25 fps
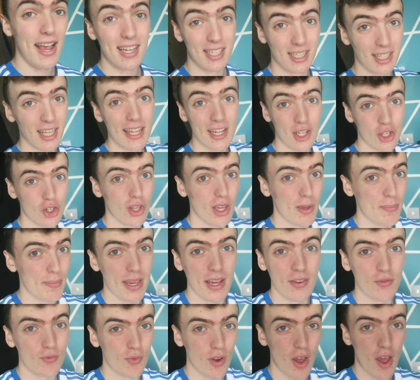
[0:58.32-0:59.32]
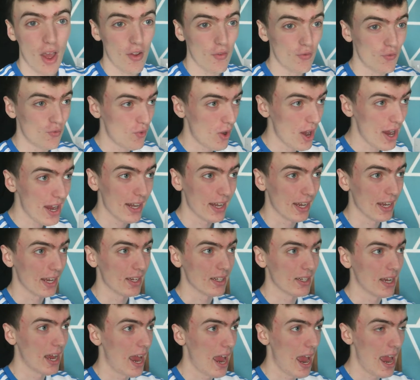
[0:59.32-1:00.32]
It's literally been
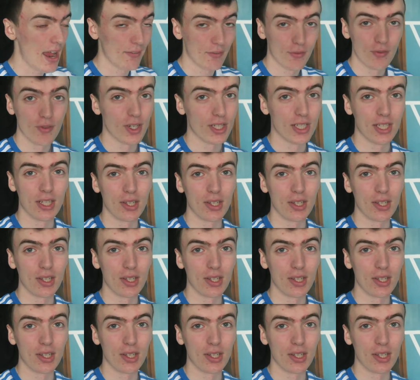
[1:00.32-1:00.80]
raining every